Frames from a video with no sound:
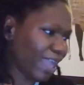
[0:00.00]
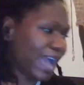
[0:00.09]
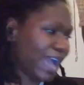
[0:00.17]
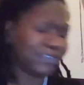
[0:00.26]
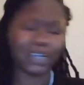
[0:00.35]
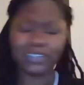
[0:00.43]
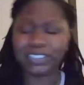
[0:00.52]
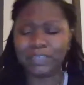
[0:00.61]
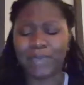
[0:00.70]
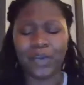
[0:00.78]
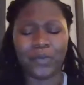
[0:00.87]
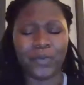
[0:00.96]
I've talked
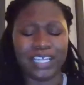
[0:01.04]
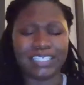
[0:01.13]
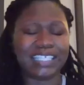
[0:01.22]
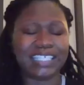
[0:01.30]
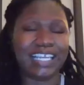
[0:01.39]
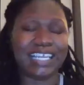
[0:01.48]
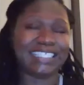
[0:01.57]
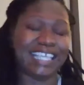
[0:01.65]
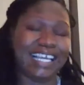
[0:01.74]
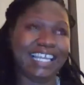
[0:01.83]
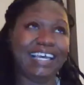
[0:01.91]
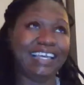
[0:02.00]
about what is an
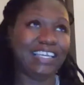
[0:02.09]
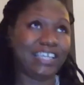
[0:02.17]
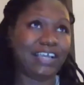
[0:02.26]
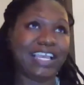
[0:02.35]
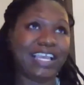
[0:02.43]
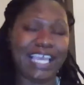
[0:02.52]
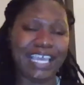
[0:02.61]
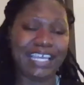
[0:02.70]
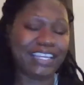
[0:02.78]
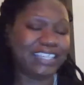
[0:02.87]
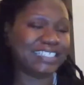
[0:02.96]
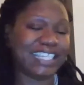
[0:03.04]
axilla.
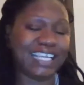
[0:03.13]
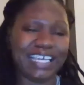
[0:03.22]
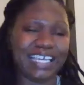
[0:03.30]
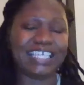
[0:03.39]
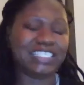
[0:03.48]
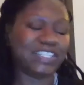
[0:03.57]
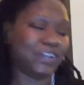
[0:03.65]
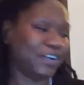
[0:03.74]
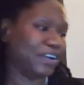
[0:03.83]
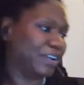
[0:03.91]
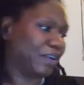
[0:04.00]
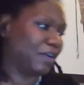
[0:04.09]
Again, axilla is your
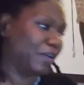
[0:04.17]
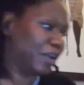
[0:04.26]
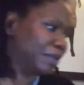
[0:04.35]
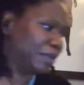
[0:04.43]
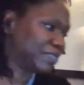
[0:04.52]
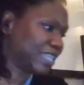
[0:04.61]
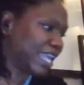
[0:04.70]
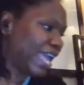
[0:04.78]
underarms.